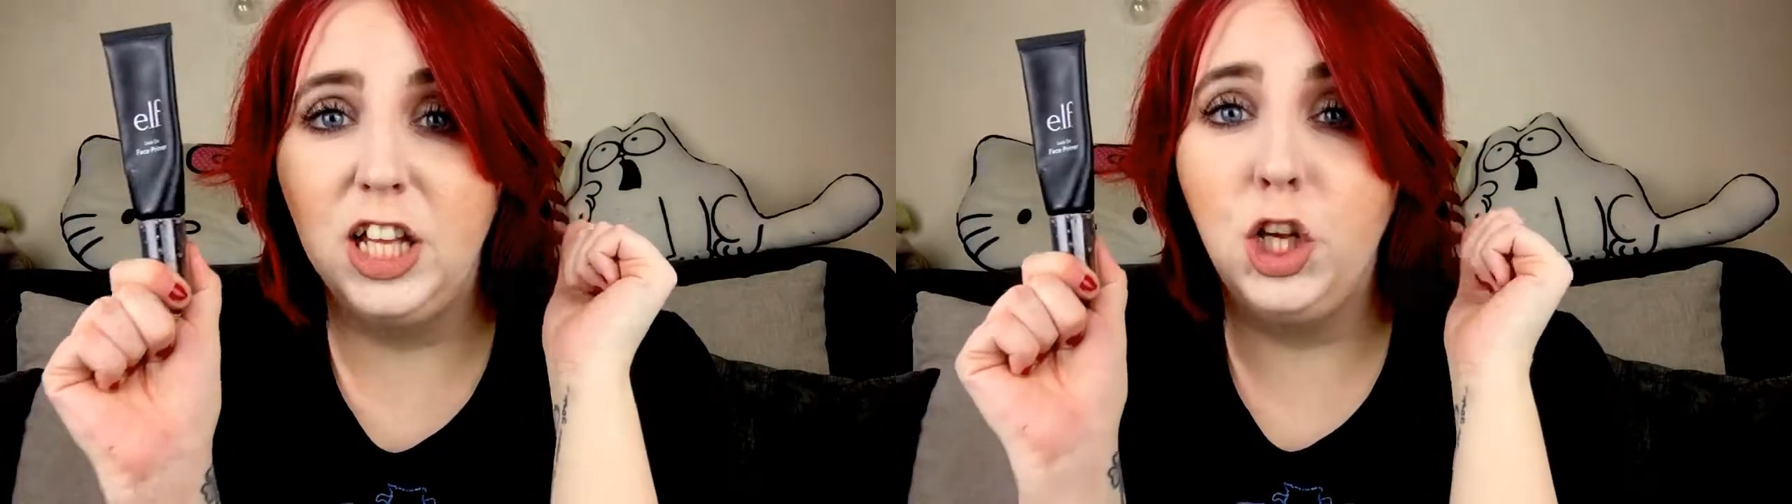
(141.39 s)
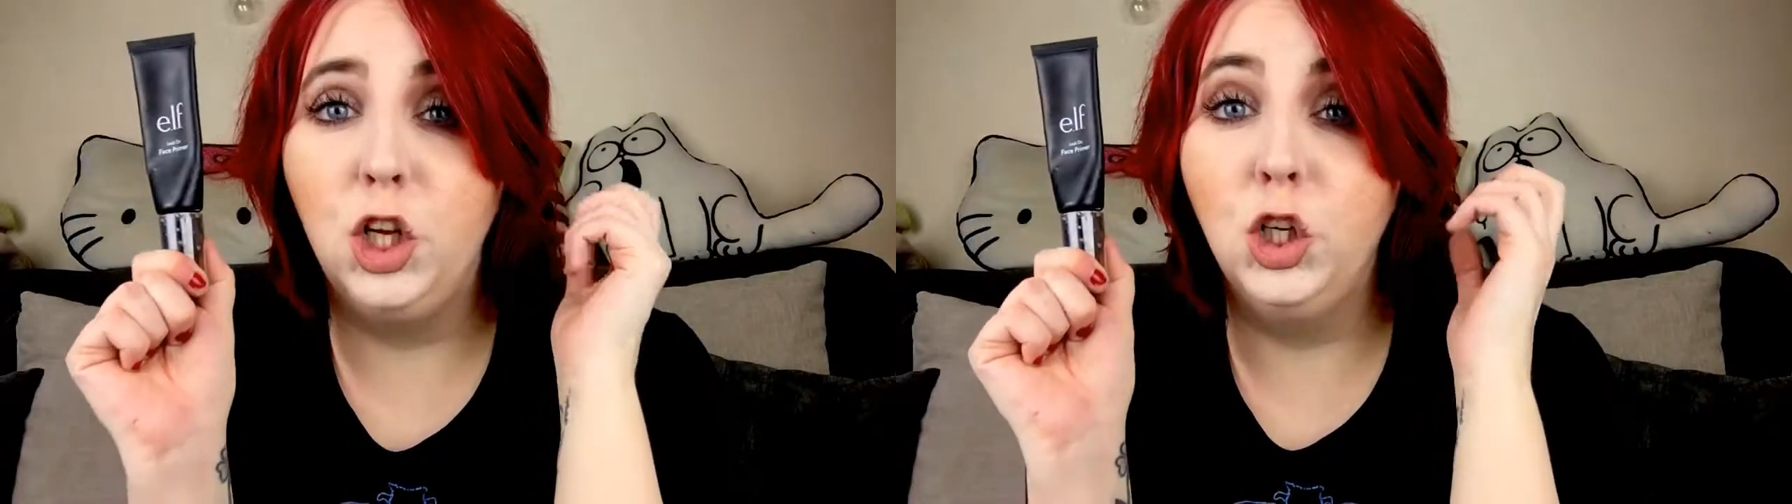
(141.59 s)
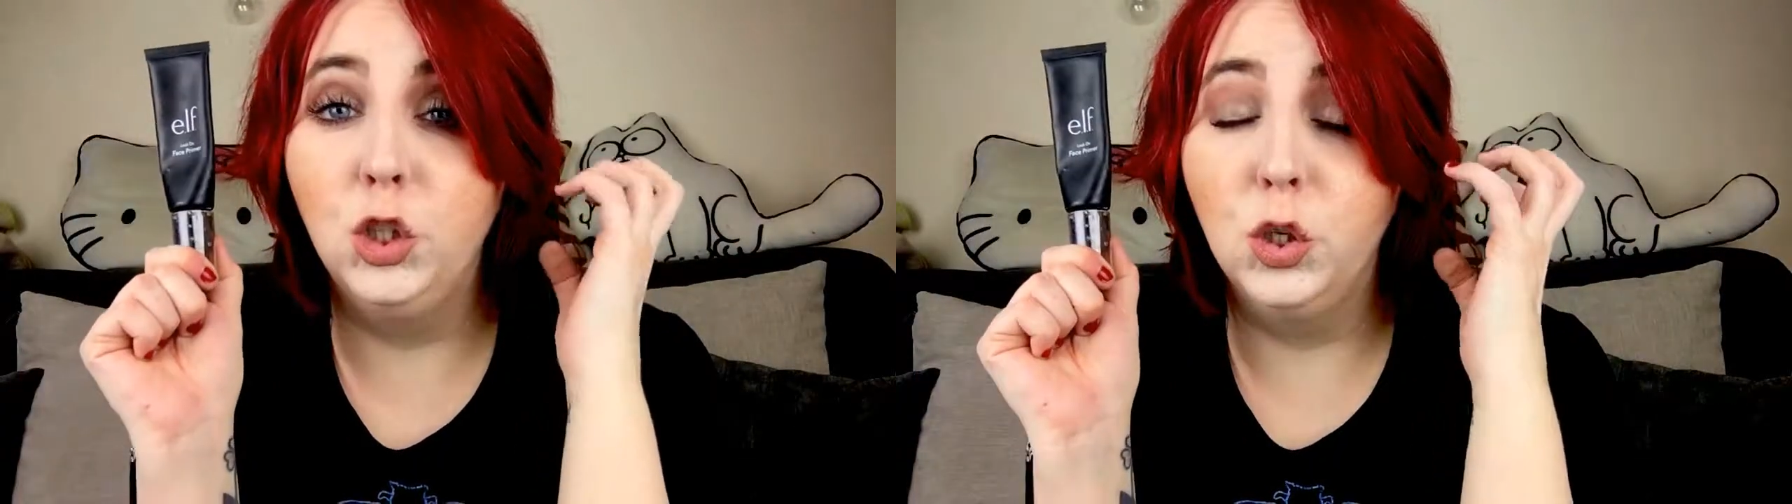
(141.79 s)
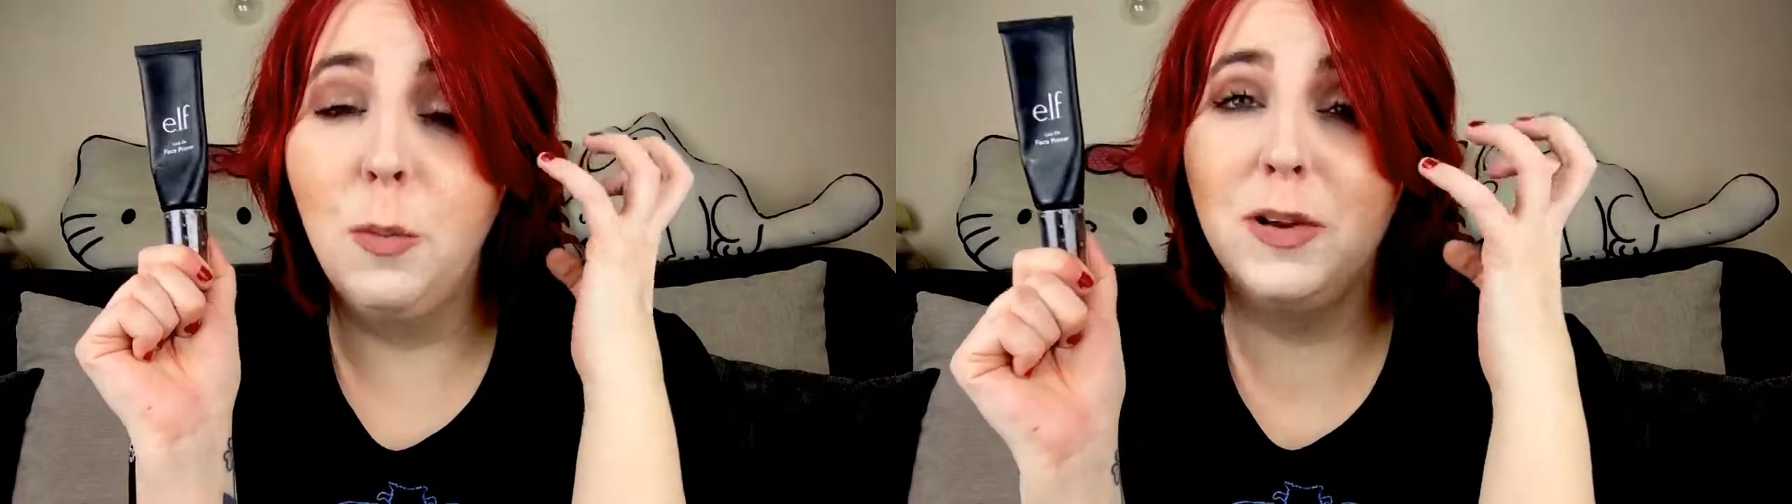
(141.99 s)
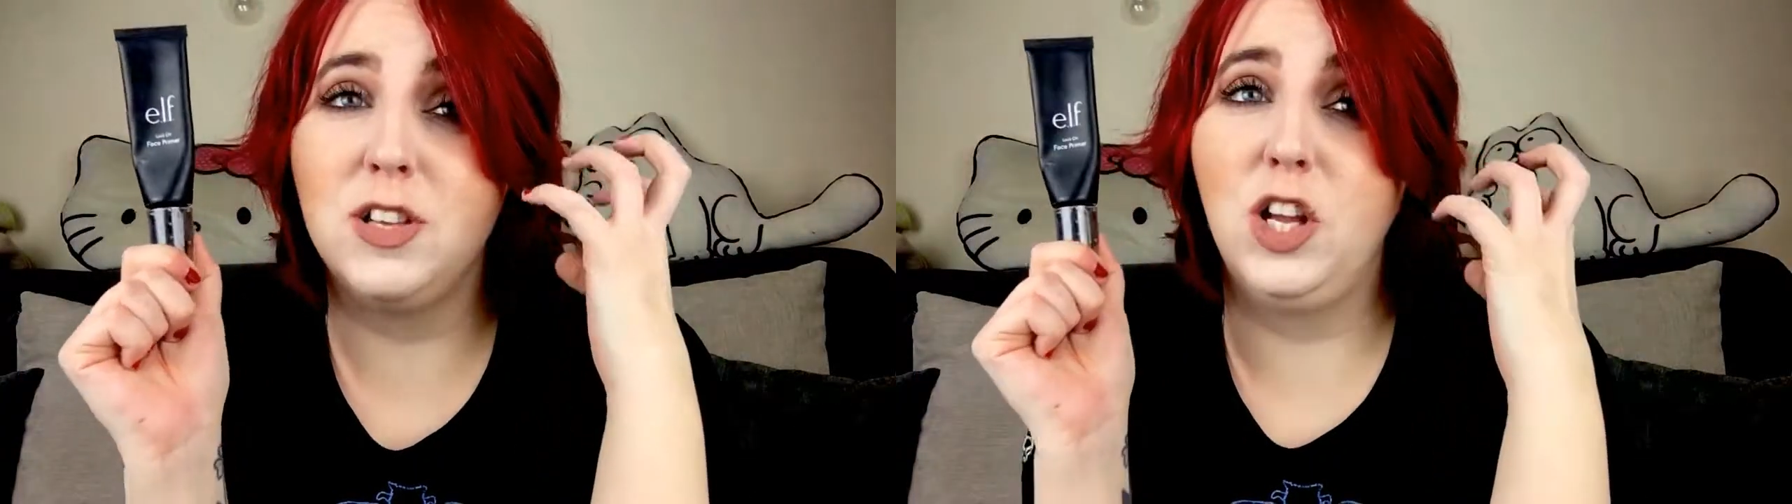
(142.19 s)
like glue,
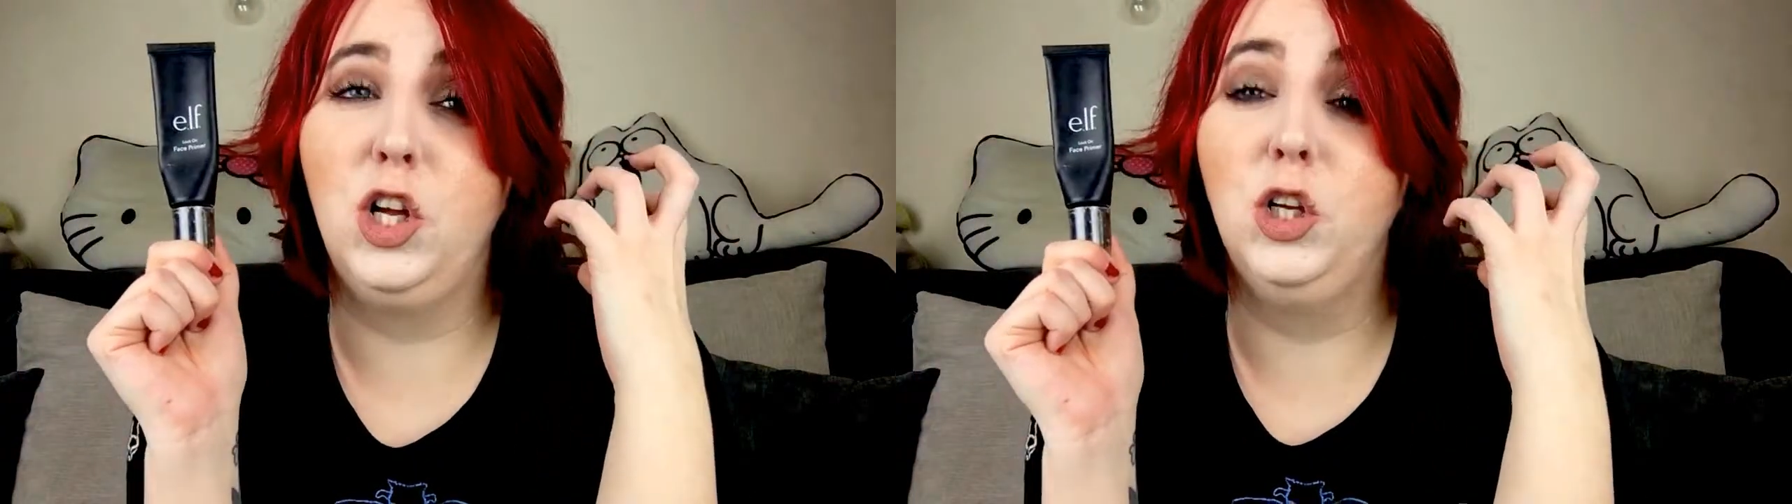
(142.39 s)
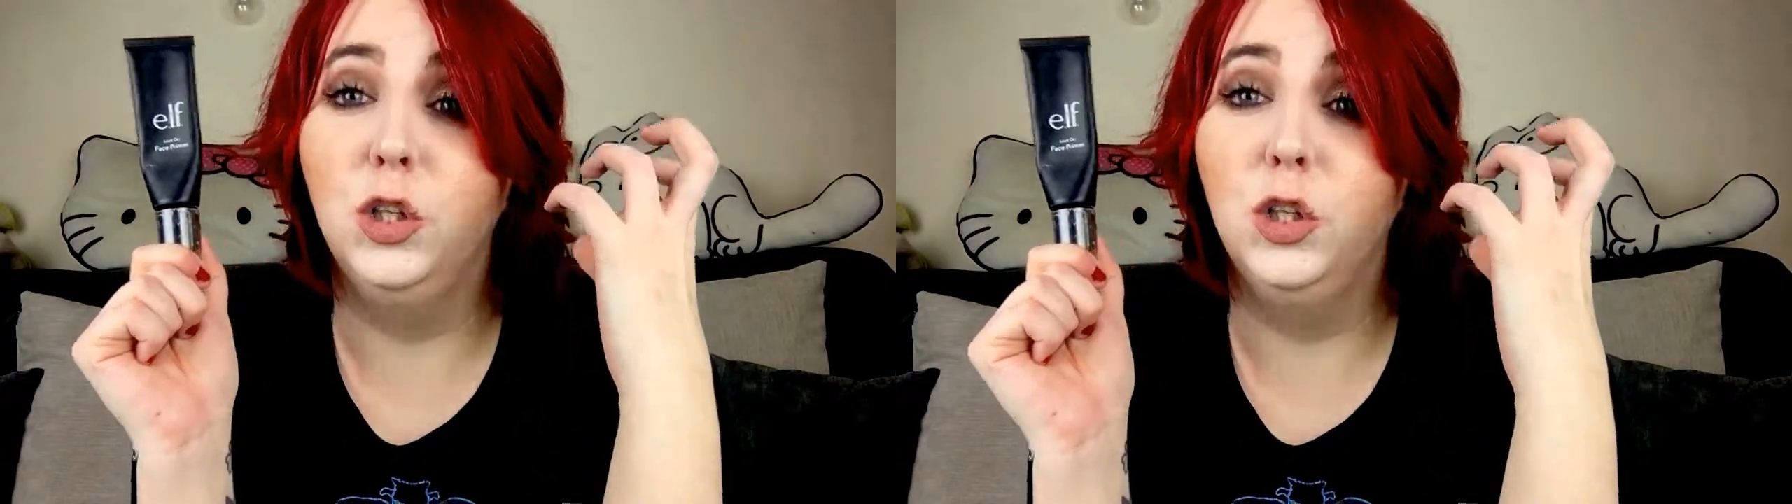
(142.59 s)
almost like